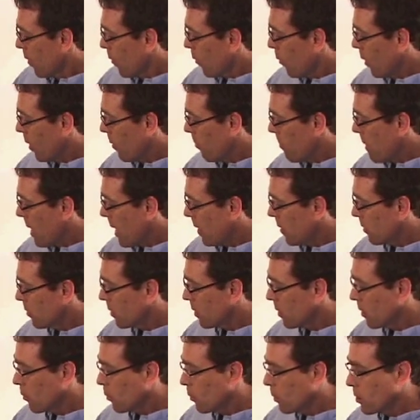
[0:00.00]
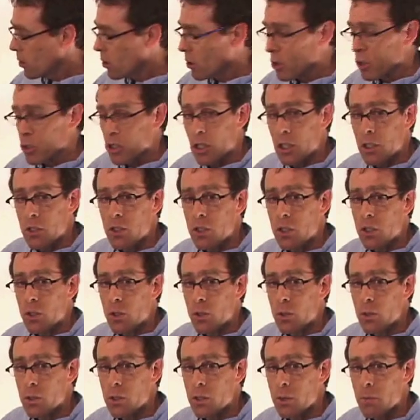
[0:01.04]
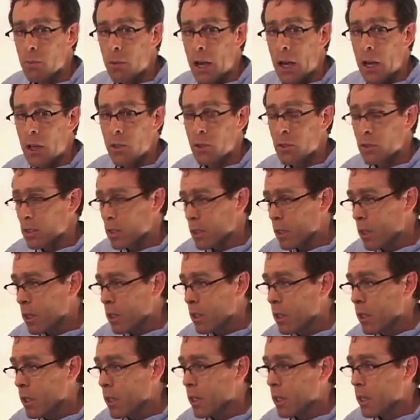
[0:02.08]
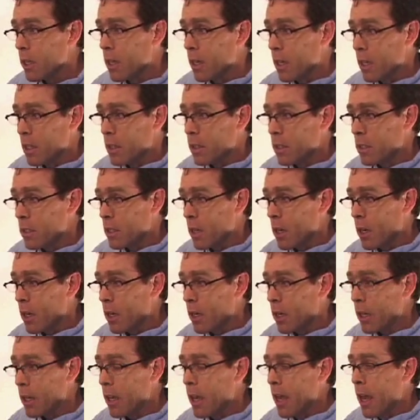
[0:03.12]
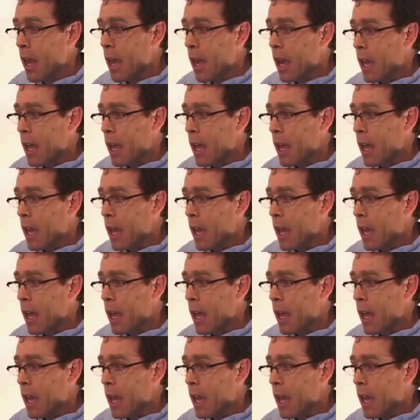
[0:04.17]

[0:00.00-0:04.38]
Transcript: When mousing, we suggest you use the mouse, click, hit the target,